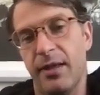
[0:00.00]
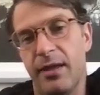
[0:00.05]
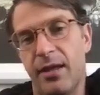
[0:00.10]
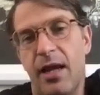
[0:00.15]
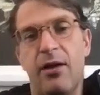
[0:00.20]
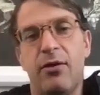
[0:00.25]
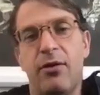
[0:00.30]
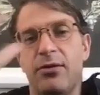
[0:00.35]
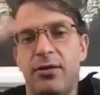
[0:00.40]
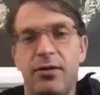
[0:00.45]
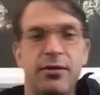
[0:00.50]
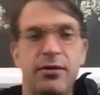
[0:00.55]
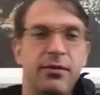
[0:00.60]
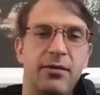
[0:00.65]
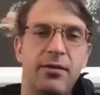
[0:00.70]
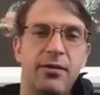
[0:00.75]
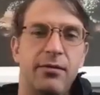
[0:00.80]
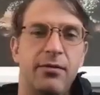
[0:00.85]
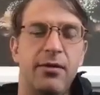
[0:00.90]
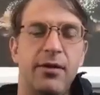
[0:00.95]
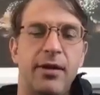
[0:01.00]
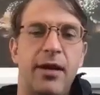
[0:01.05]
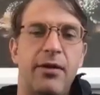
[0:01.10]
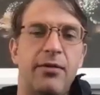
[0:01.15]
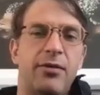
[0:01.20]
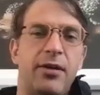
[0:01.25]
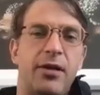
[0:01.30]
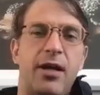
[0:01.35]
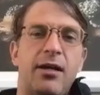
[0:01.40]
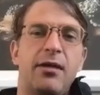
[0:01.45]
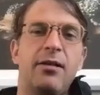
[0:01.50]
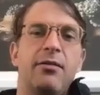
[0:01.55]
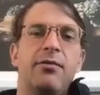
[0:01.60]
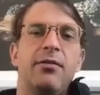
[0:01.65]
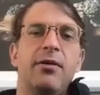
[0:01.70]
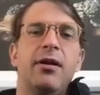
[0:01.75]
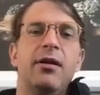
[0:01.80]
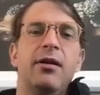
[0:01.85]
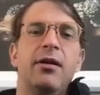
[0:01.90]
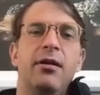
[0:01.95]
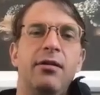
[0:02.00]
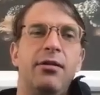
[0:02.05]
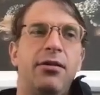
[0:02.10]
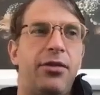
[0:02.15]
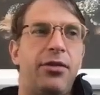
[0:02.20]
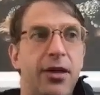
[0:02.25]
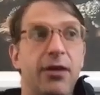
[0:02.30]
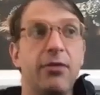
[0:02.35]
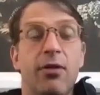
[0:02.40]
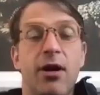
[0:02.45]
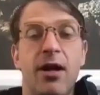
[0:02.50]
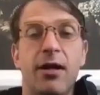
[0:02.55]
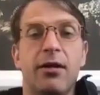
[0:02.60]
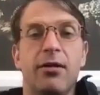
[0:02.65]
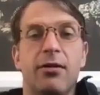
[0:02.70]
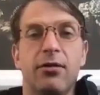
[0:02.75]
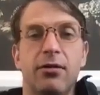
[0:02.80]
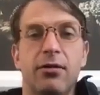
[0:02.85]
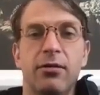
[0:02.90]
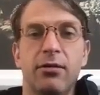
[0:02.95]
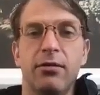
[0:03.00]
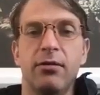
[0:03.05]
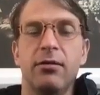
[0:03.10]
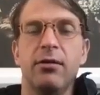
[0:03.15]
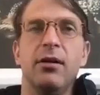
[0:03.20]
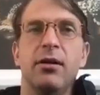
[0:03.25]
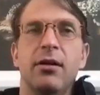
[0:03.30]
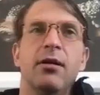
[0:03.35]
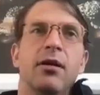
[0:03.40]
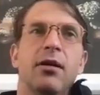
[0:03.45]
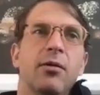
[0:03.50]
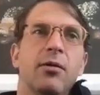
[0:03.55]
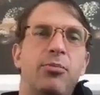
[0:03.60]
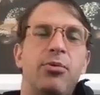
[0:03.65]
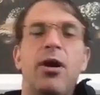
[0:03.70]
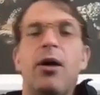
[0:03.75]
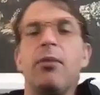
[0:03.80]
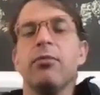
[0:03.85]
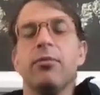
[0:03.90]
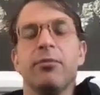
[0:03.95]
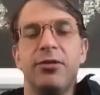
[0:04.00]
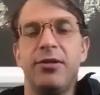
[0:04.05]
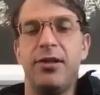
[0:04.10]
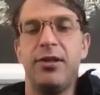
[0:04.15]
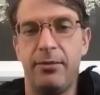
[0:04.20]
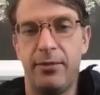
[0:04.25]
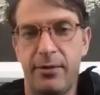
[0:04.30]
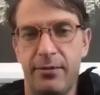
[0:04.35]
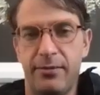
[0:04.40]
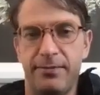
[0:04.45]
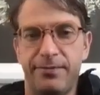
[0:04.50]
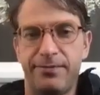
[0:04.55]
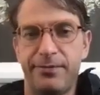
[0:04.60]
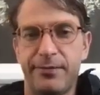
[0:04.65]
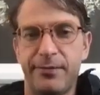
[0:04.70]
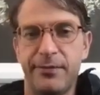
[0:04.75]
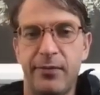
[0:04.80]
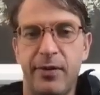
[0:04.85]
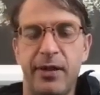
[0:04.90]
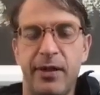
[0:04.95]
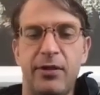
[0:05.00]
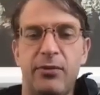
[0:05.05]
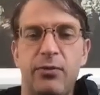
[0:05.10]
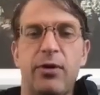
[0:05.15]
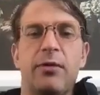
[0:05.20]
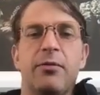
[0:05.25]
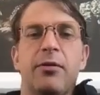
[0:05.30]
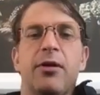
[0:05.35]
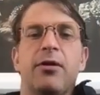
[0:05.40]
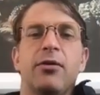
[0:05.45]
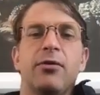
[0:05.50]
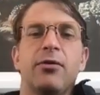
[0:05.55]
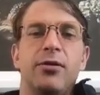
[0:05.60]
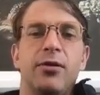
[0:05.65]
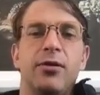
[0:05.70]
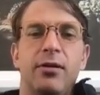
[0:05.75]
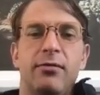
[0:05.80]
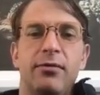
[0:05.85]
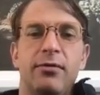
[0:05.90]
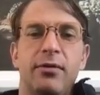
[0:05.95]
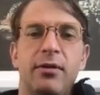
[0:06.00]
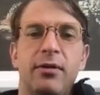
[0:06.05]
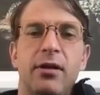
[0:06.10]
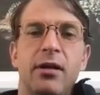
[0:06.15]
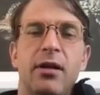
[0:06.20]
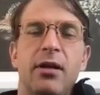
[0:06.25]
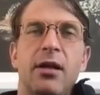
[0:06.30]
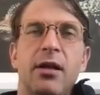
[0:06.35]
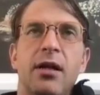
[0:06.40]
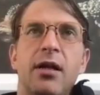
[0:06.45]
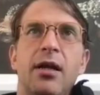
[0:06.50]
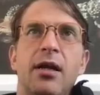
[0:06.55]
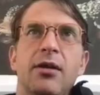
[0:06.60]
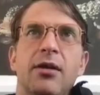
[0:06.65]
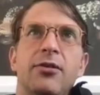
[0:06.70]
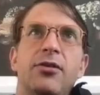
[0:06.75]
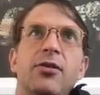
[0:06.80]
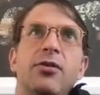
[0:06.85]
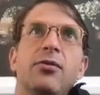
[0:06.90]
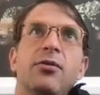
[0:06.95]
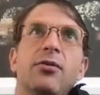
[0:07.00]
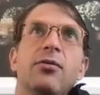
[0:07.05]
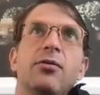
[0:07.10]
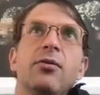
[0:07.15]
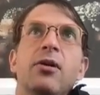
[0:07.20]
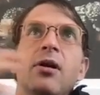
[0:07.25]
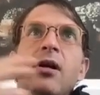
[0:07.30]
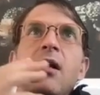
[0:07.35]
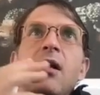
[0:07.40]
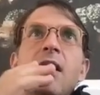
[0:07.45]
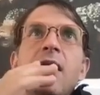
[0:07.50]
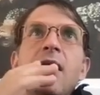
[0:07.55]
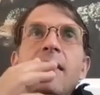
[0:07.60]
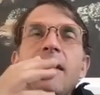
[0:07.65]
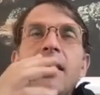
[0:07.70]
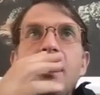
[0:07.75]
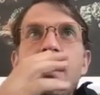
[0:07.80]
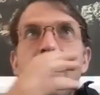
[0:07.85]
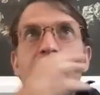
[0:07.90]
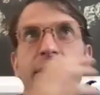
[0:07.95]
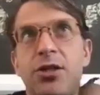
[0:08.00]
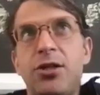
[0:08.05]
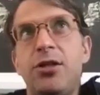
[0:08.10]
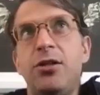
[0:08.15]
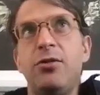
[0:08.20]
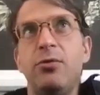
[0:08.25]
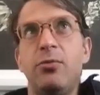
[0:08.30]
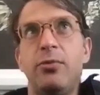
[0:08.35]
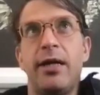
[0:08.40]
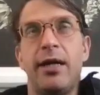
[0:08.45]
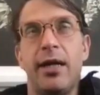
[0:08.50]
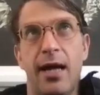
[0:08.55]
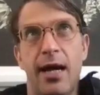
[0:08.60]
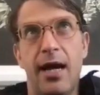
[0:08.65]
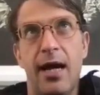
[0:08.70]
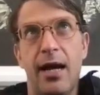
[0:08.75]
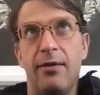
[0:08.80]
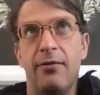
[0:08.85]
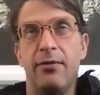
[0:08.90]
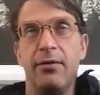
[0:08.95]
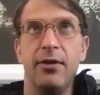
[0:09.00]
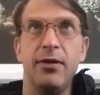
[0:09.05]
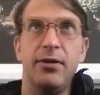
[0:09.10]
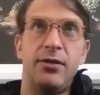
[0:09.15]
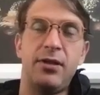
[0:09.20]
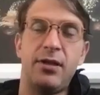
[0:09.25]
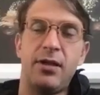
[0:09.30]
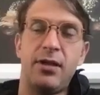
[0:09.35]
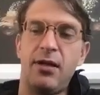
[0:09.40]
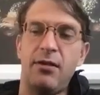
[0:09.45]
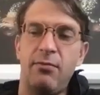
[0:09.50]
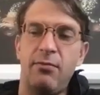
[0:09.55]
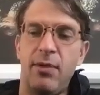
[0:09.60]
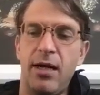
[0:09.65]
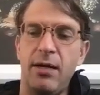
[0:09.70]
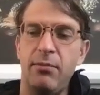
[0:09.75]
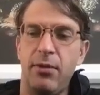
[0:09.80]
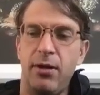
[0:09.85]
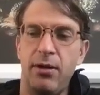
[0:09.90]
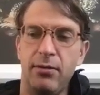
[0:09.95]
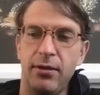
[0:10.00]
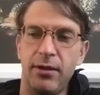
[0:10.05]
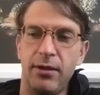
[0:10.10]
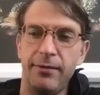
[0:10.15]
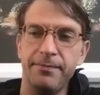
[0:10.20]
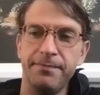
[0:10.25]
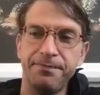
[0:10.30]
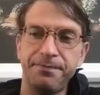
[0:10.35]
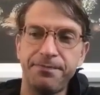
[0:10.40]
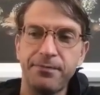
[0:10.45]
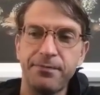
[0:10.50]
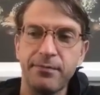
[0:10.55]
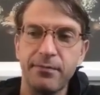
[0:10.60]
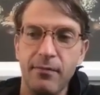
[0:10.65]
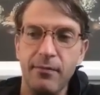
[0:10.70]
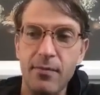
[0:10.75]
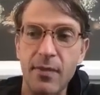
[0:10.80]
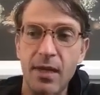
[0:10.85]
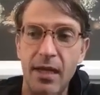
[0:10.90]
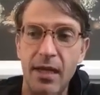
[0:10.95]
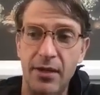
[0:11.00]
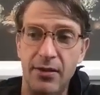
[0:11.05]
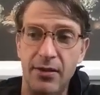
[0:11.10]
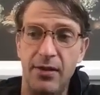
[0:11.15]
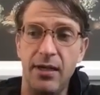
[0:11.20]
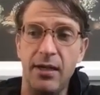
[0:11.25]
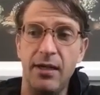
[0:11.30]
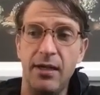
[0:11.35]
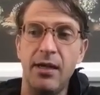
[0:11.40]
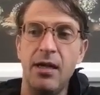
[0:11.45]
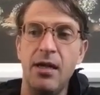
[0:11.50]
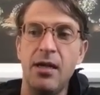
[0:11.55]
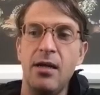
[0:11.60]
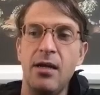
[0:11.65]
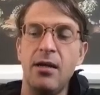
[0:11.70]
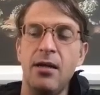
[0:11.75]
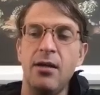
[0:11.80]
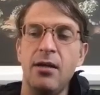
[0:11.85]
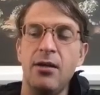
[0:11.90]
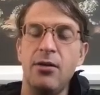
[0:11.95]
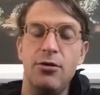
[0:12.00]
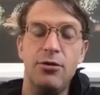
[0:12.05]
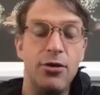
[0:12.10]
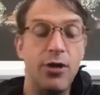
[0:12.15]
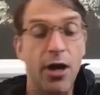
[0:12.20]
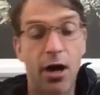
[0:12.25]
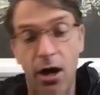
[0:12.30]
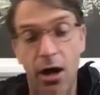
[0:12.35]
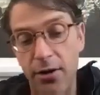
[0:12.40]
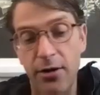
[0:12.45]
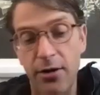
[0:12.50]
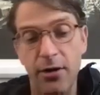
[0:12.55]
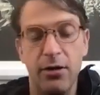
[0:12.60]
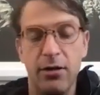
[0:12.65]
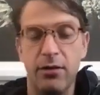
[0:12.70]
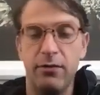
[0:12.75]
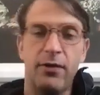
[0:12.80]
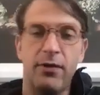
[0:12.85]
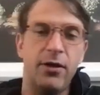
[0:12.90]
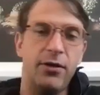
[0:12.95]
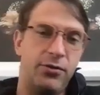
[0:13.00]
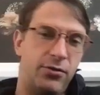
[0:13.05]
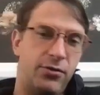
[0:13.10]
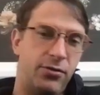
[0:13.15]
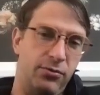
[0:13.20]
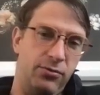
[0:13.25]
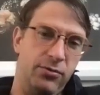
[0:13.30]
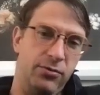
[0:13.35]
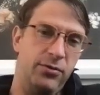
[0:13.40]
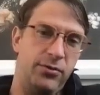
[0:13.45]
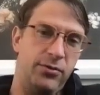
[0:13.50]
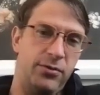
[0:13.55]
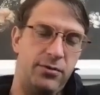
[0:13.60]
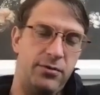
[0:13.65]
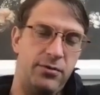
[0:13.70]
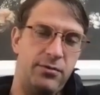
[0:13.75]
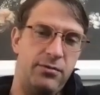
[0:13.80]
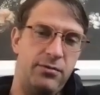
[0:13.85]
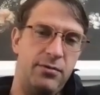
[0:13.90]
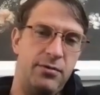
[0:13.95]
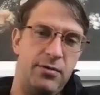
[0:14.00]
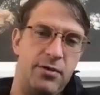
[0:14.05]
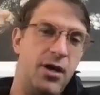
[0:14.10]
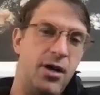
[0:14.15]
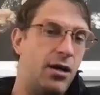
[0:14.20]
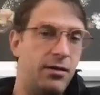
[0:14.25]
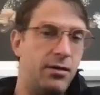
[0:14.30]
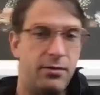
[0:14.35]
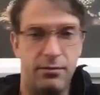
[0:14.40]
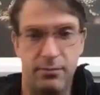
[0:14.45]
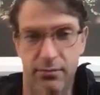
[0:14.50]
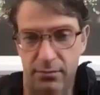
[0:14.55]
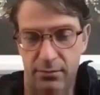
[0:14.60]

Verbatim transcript: That was the right. that was the kind of theoretical uh, problem statement. Right, that's what I'm going to go solve. And so the issue we have, and this is kind of mind-boggling, is that none of our tools, none,